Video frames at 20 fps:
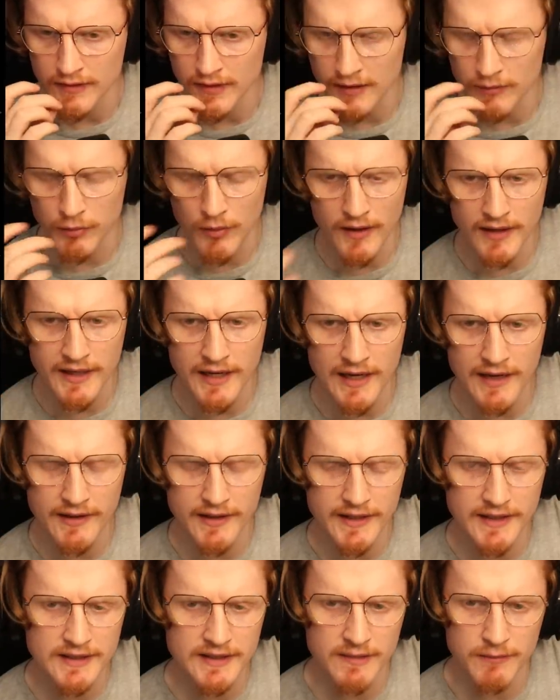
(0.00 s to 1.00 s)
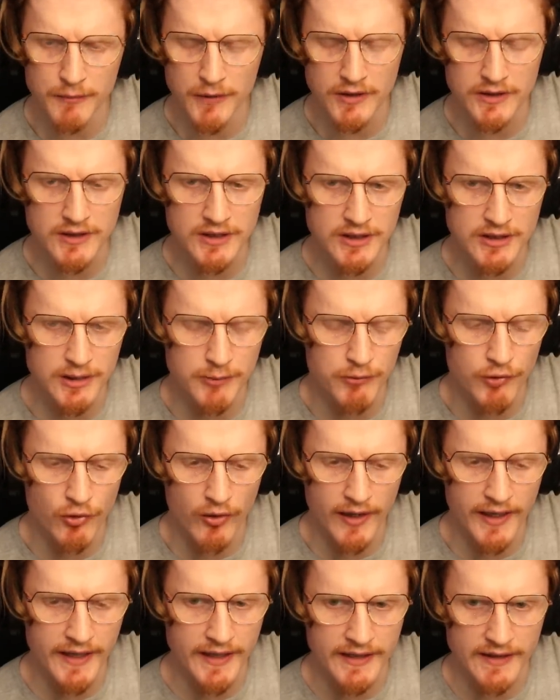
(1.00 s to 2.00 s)
And why can't these monsters
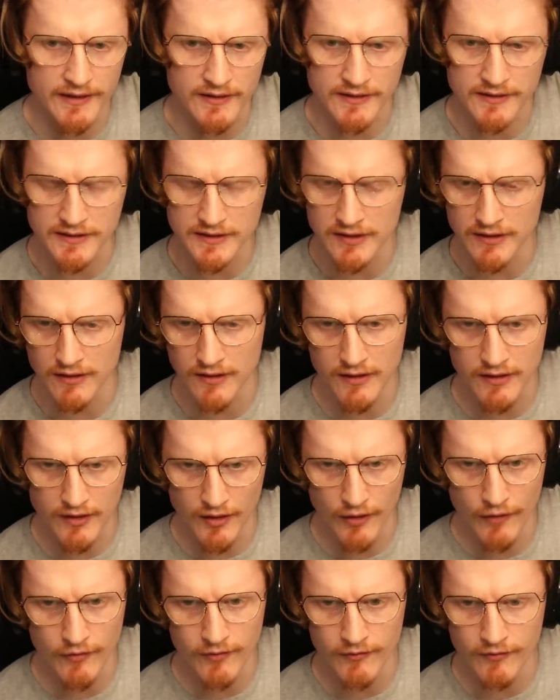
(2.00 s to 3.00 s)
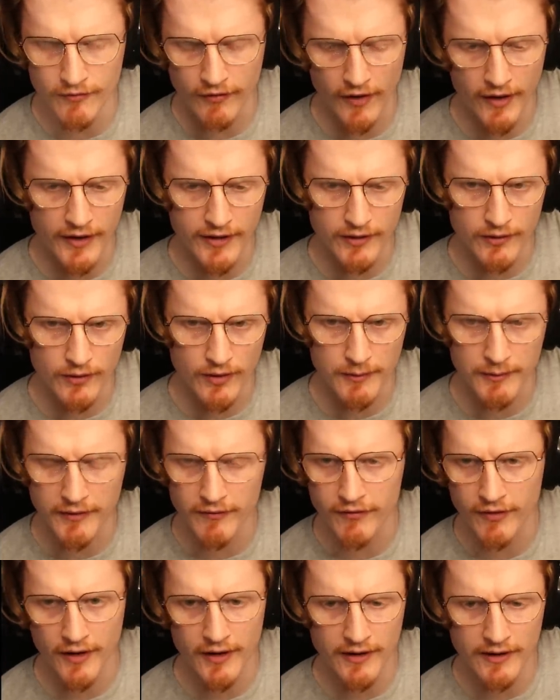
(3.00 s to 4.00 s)
upgrade and to, like, go from vinyl? I
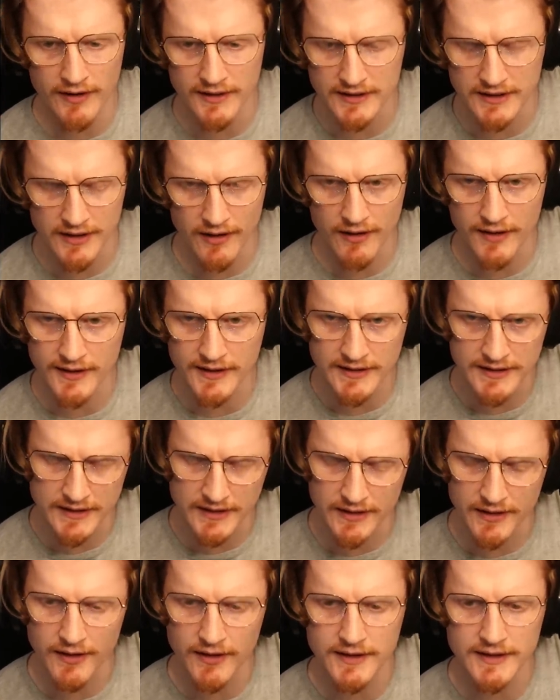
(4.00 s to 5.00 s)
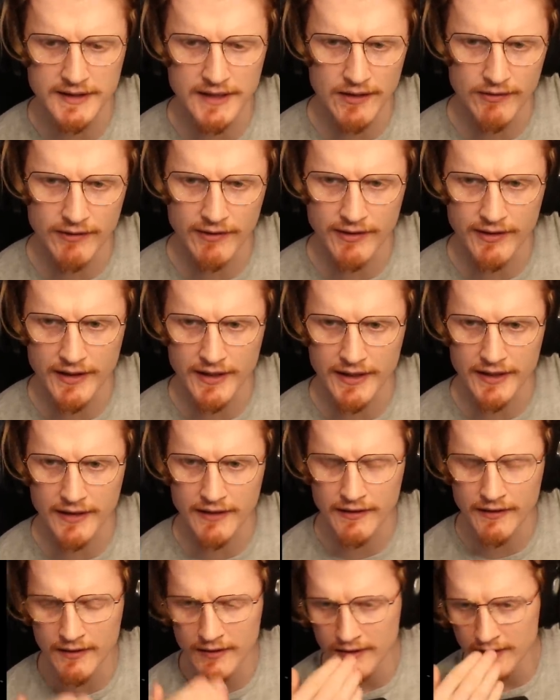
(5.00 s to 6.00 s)
mean, vinyl is nice. It's a nice-sounding
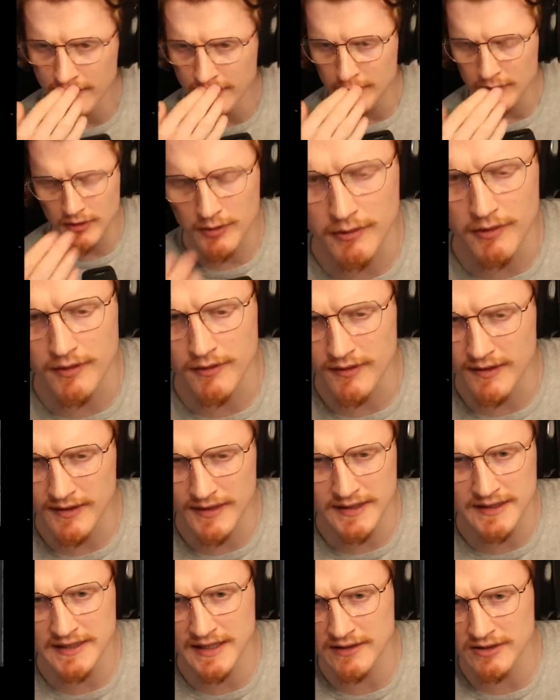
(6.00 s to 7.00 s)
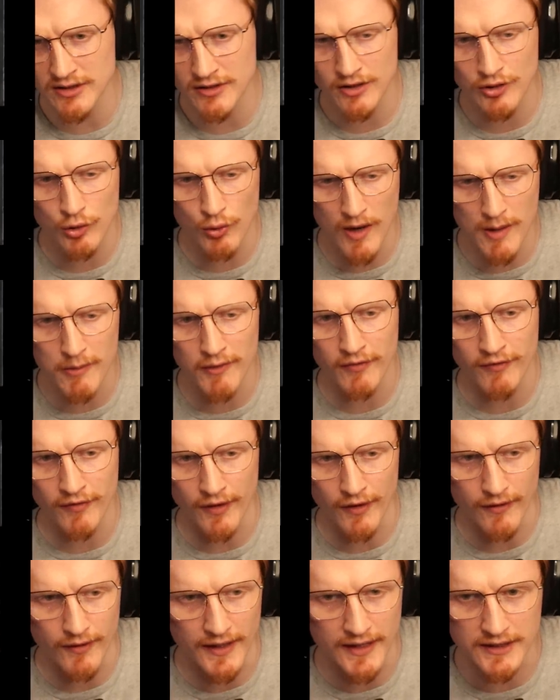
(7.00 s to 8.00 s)
thing. Come on, this sounds like a
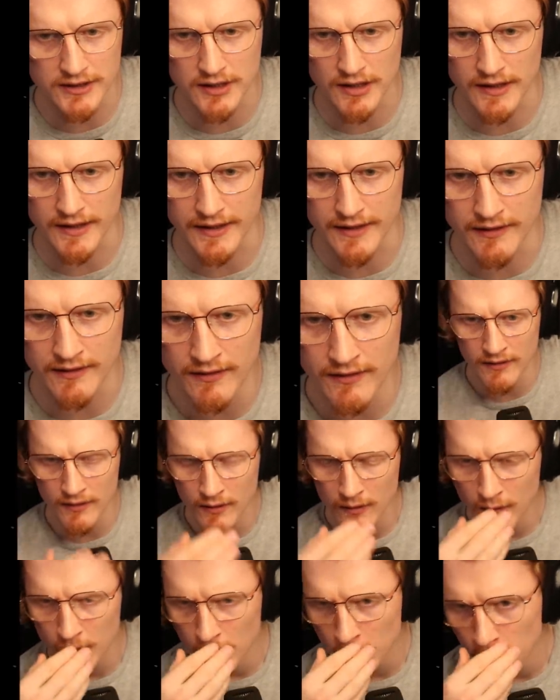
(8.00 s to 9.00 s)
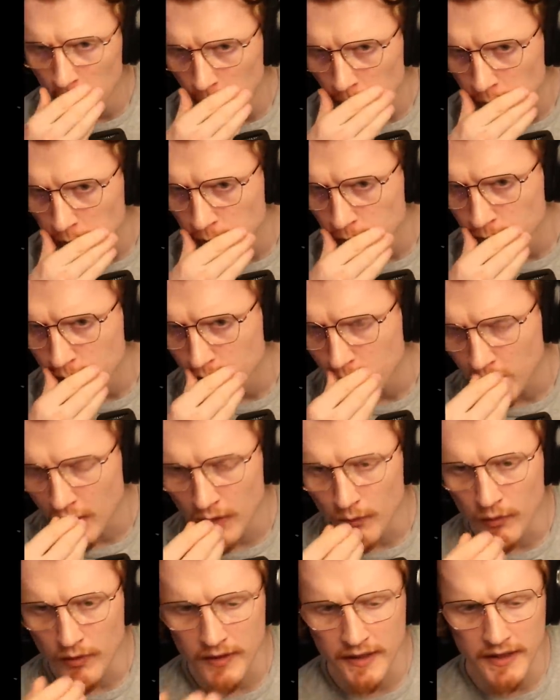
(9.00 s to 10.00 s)
gramophone, actually.
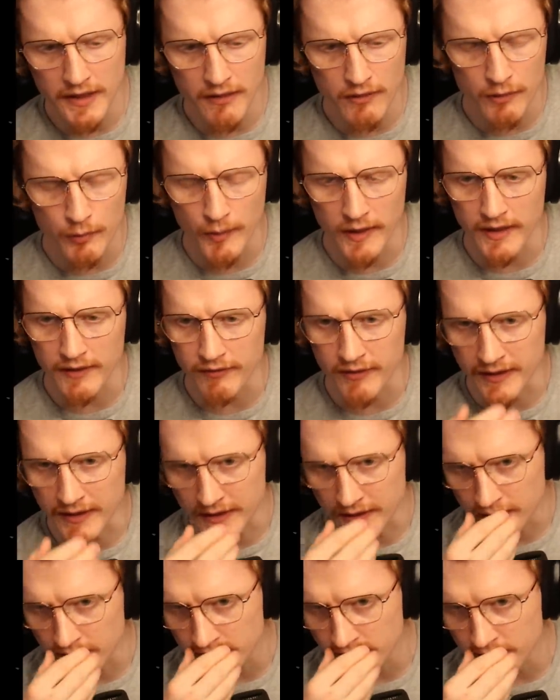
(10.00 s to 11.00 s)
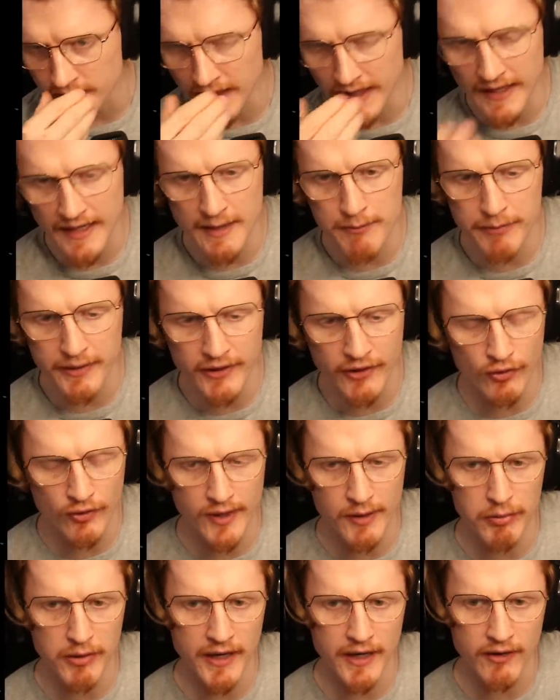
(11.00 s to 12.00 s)
Bro, what year are we living in? Get an
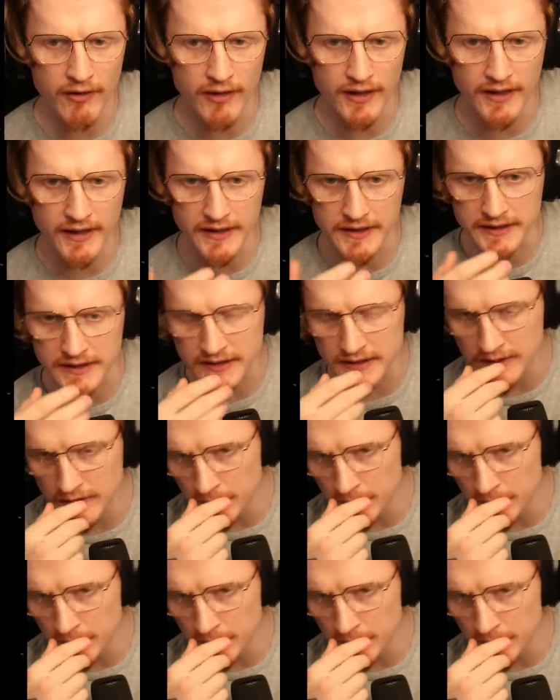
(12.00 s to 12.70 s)
MP3 player at least.